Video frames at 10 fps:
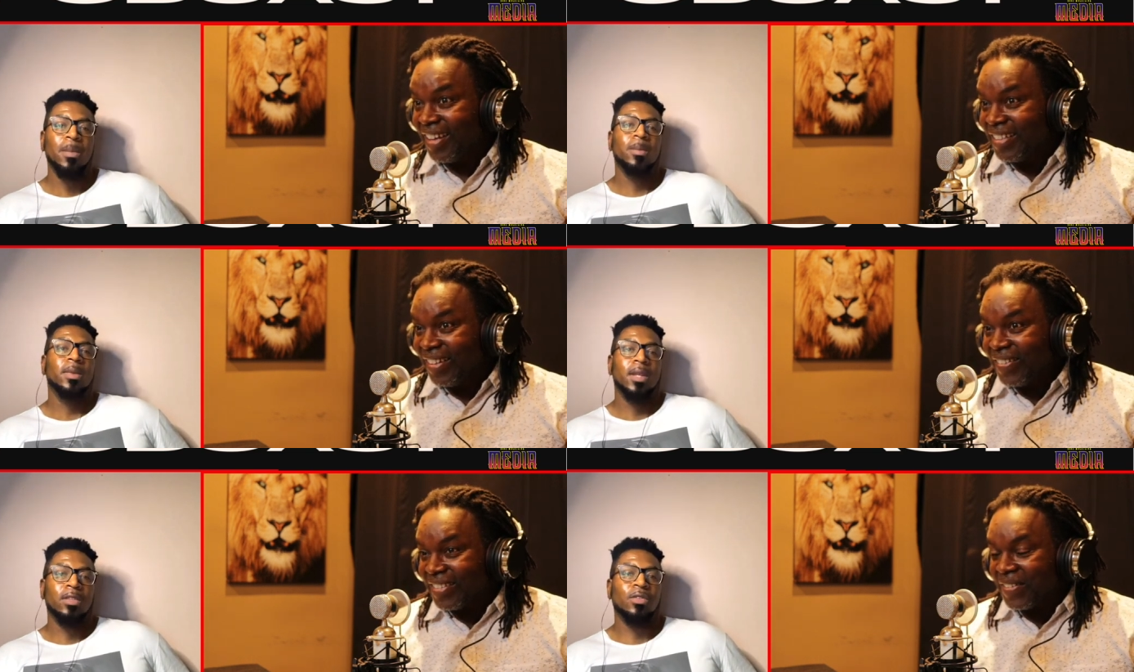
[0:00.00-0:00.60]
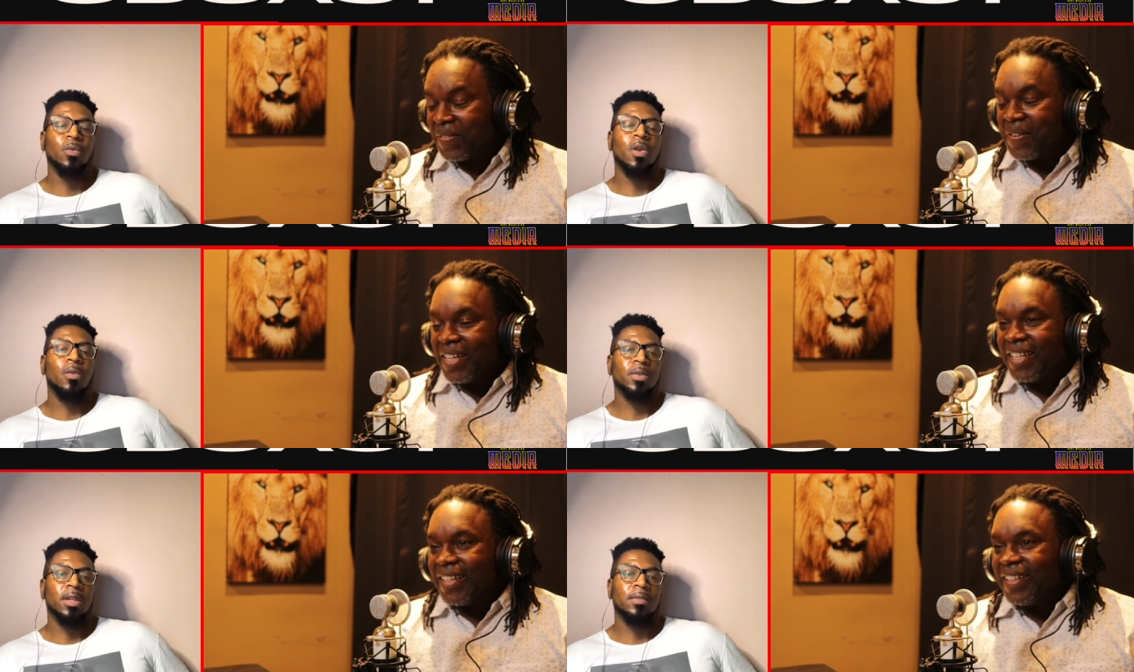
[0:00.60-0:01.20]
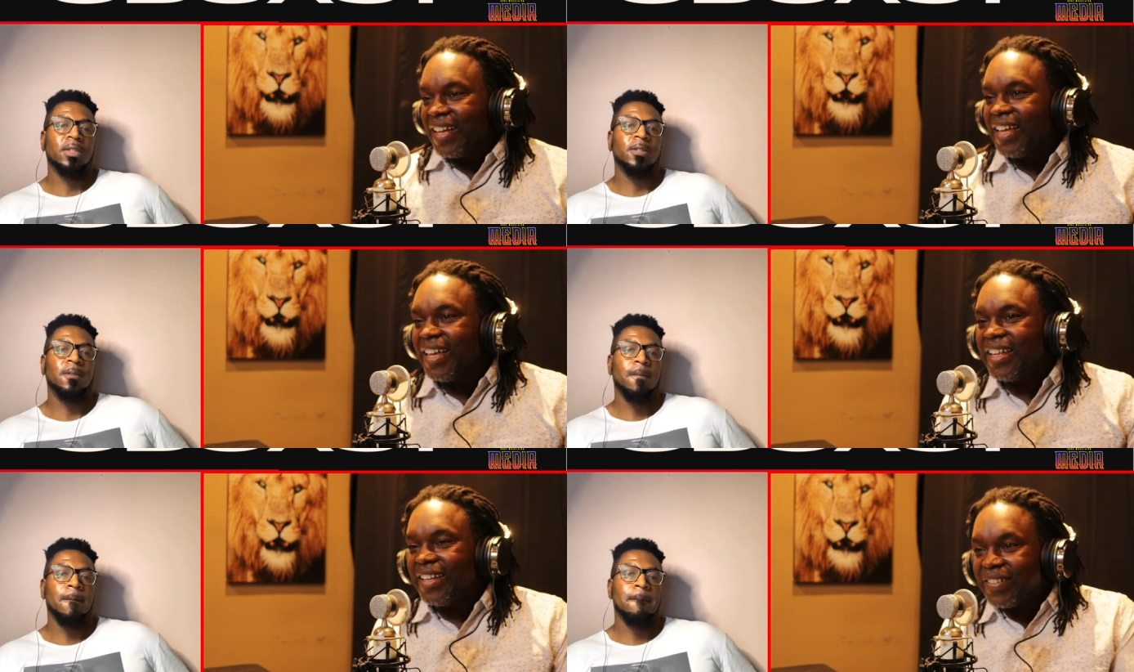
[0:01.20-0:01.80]
Speaker 1: So it's so
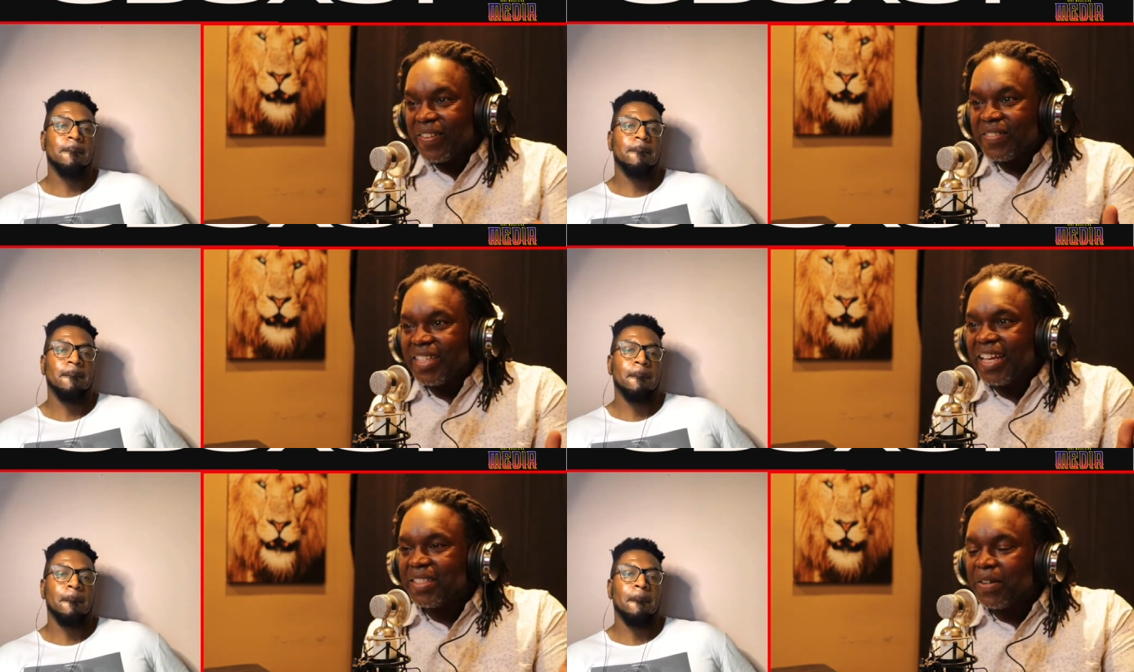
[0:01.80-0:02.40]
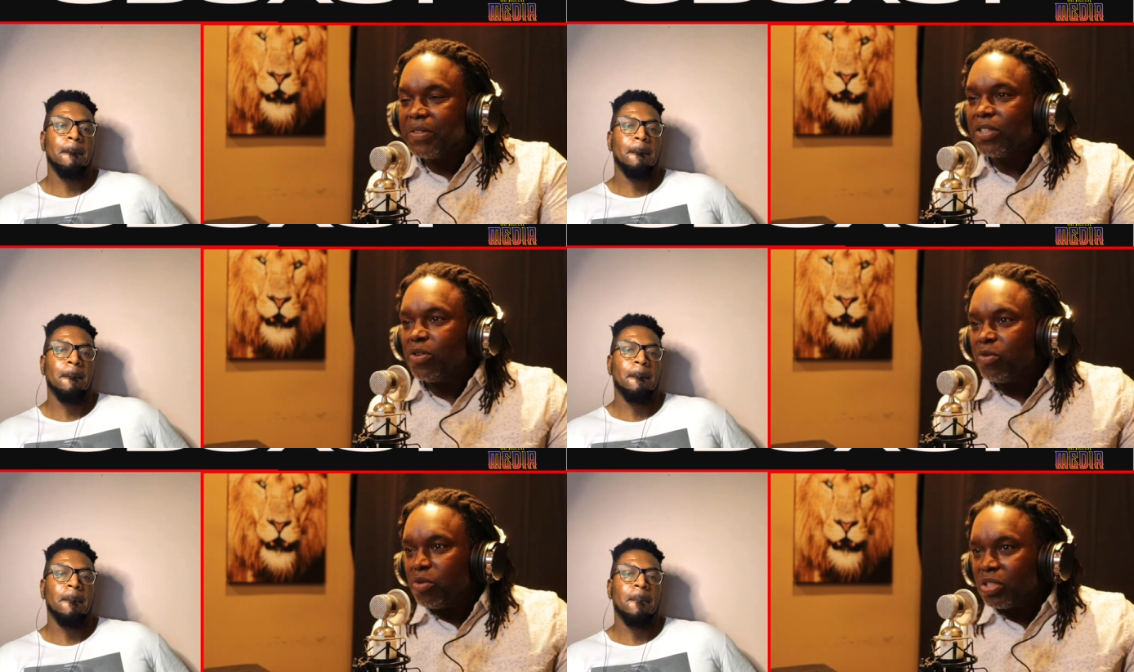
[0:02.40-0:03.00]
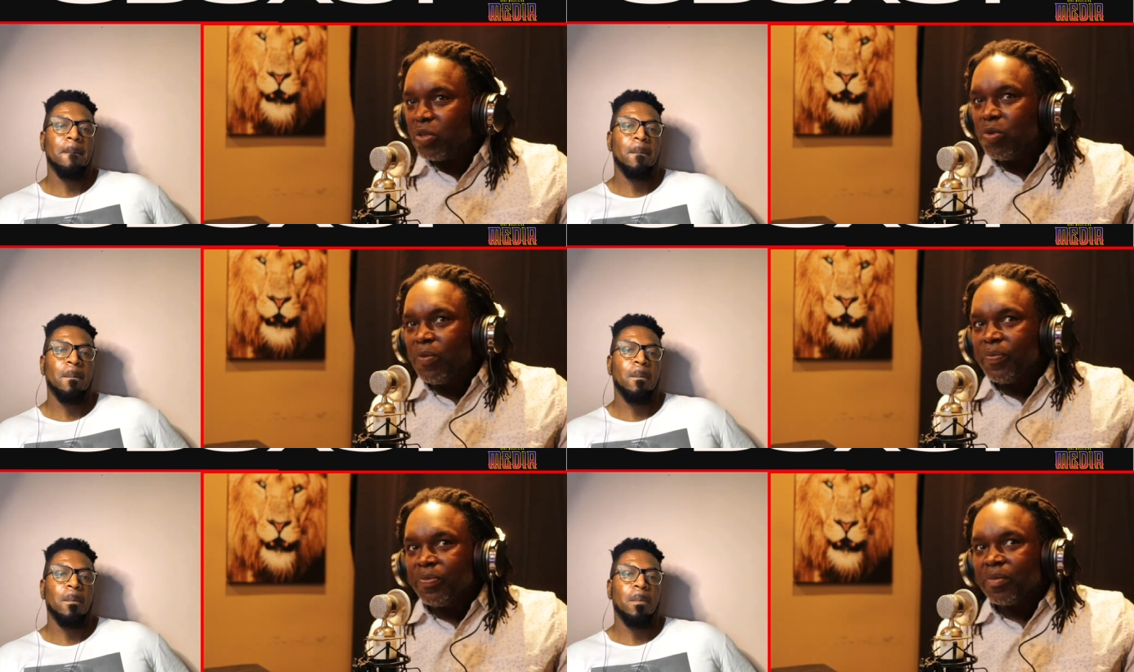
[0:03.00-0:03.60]
it's just what I'm saying. So so so
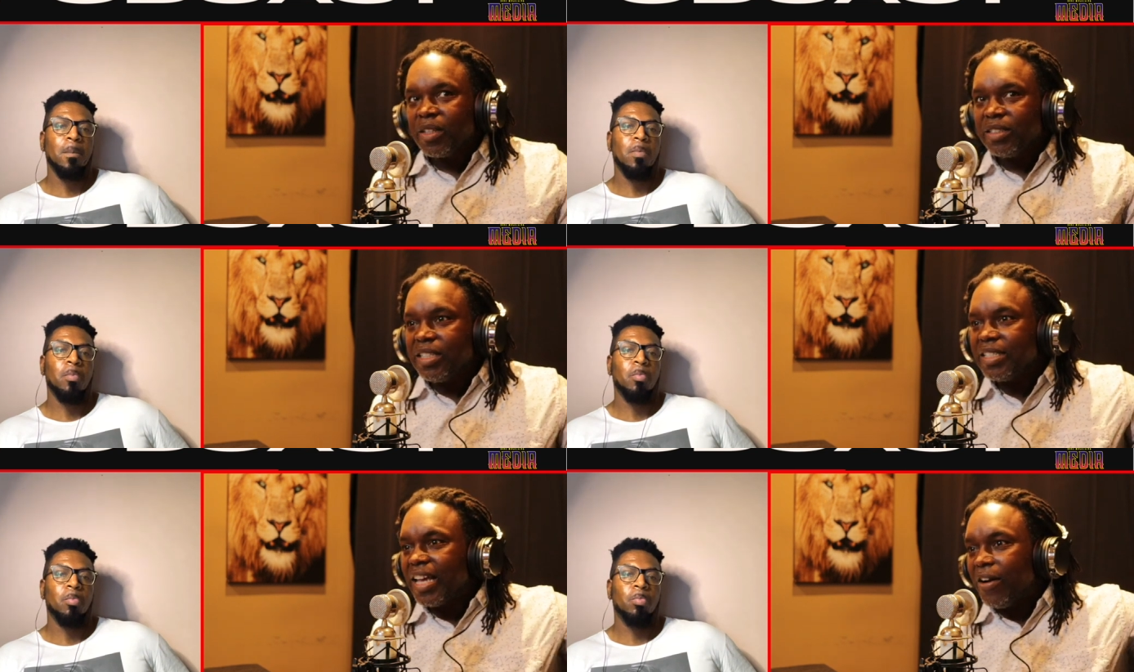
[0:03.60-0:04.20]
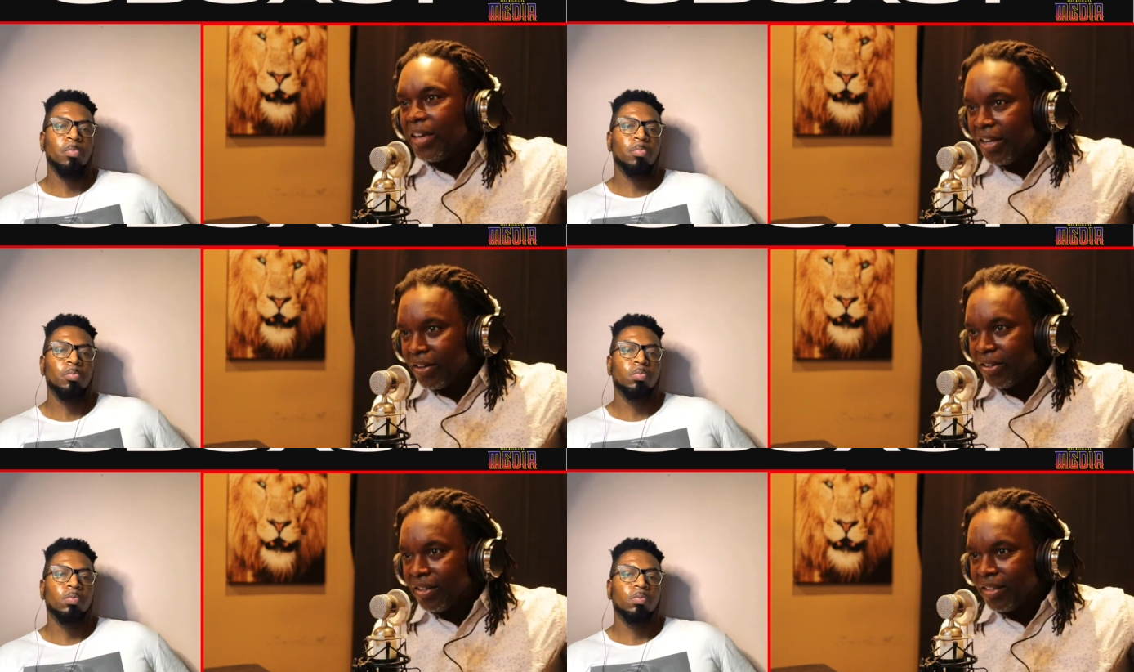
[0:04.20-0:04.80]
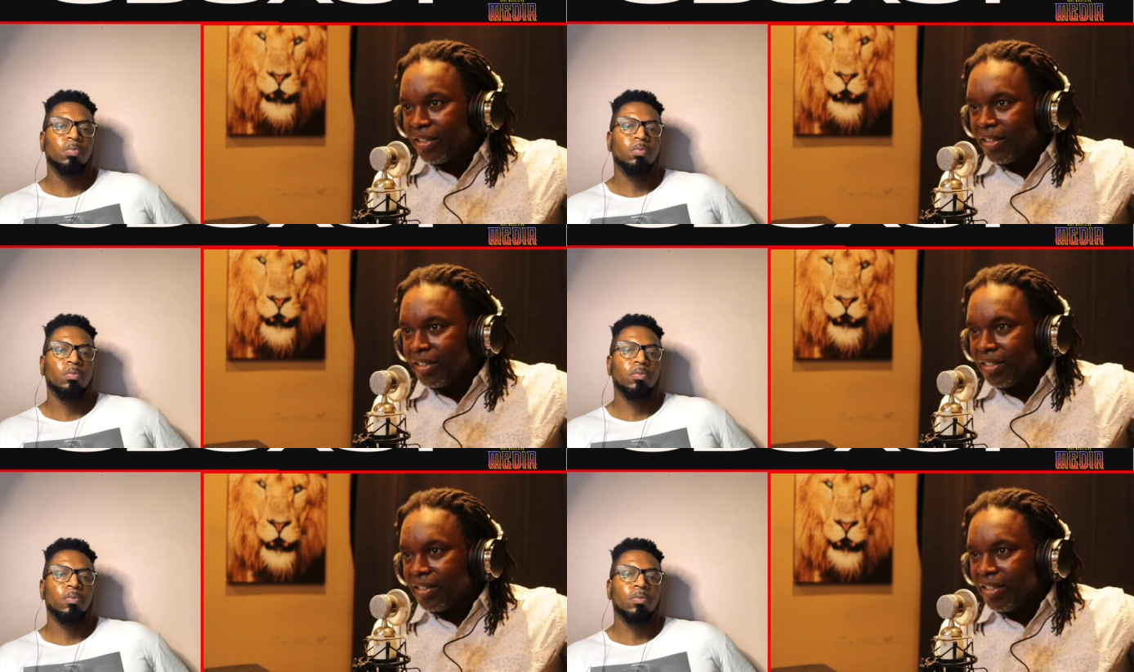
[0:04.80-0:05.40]
she's out here
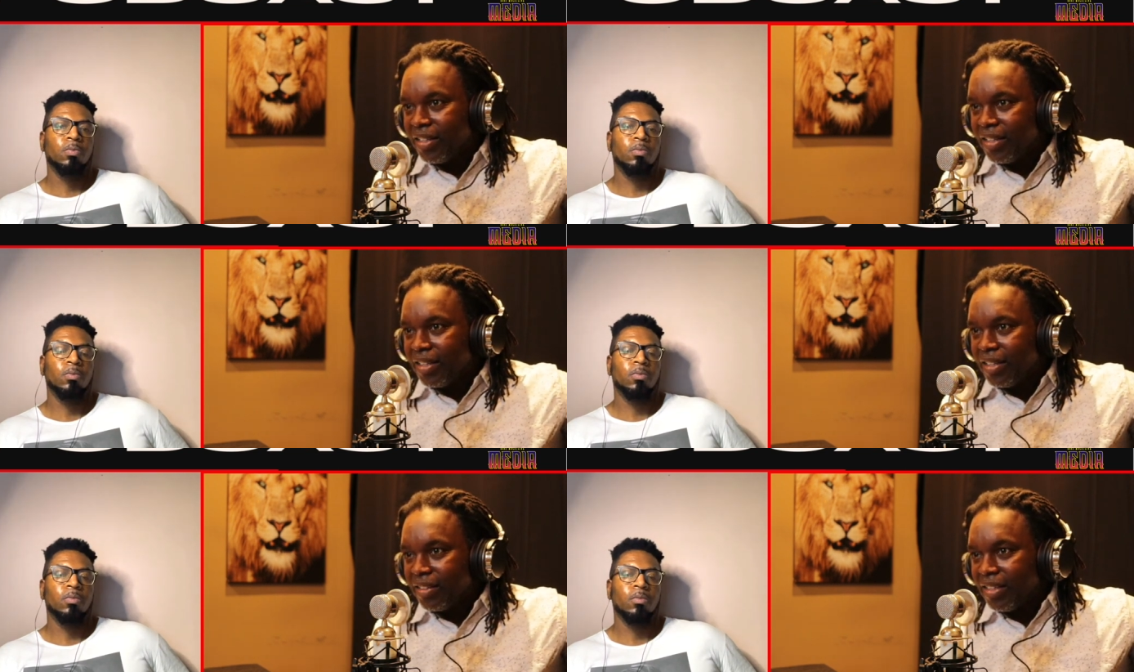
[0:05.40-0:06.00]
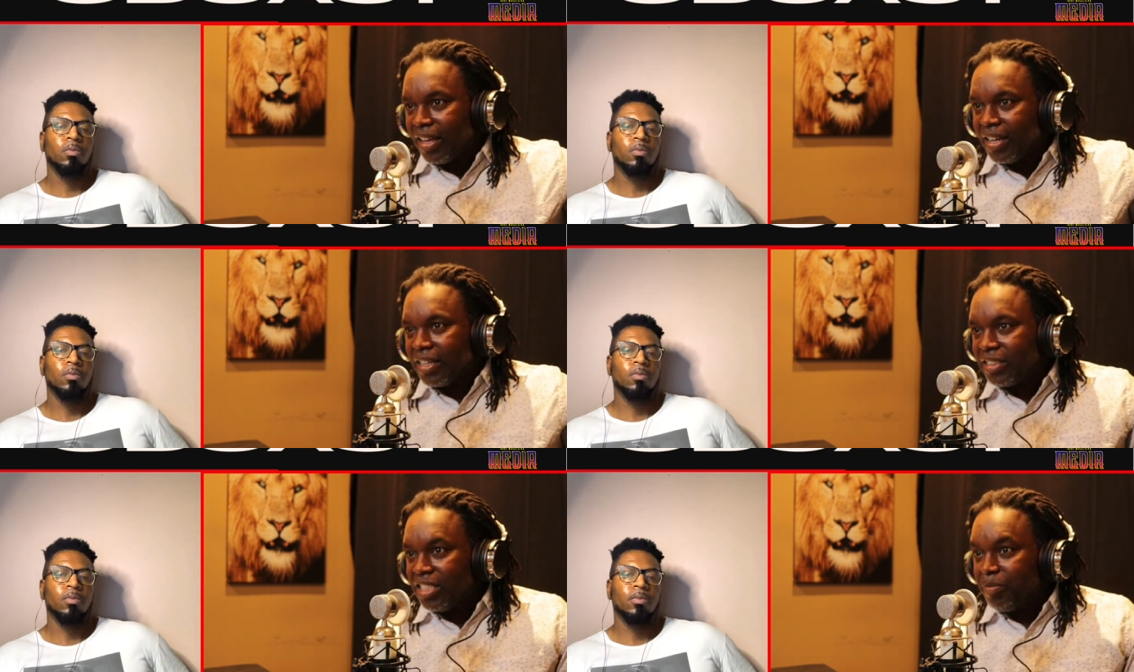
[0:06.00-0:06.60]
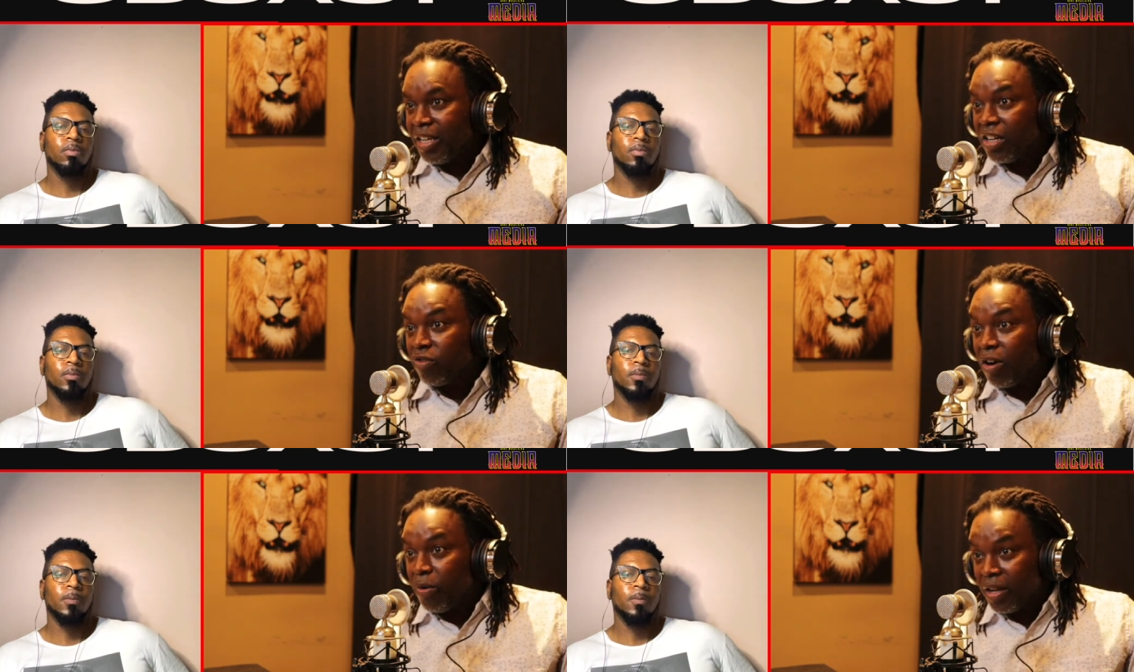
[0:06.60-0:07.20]
thinking that she's being
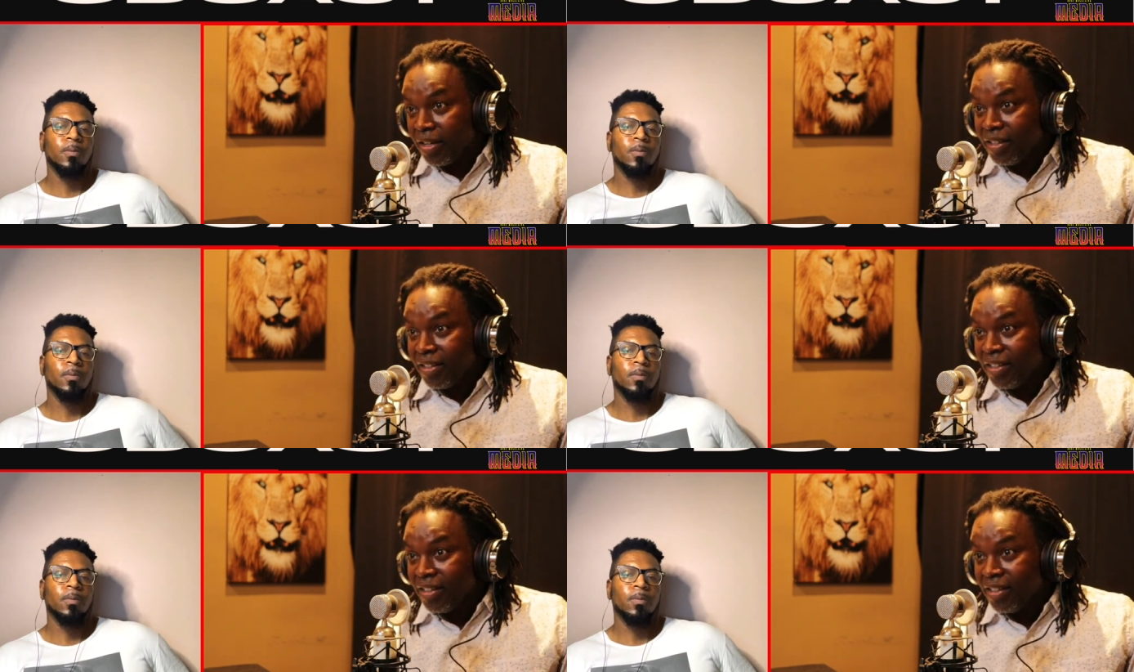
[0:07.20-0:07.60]
heroic